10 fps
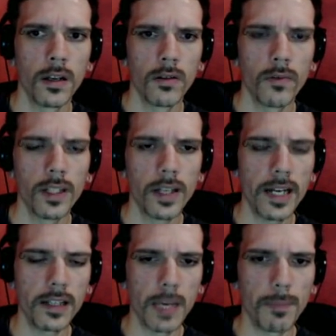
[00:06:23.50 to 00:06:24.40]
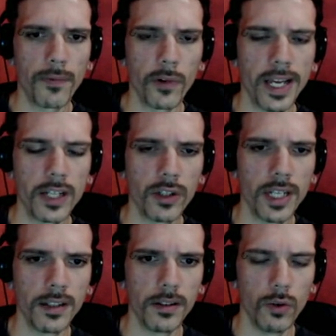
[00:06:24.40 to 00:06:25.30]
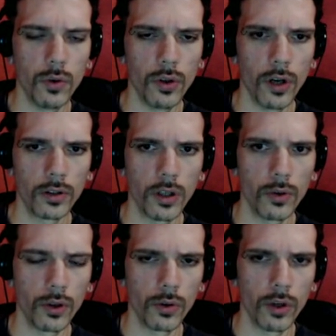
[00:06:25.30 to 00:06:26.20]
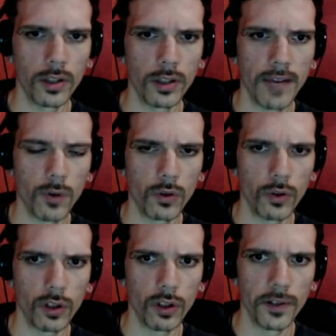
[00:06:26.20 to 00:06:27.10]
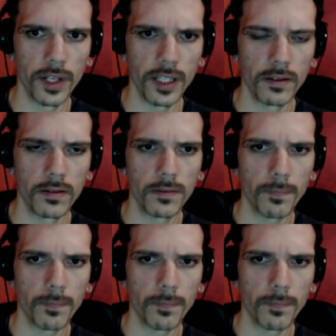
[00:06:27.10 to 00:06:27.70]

well, any type of connection that you do not own, you do not have control over it.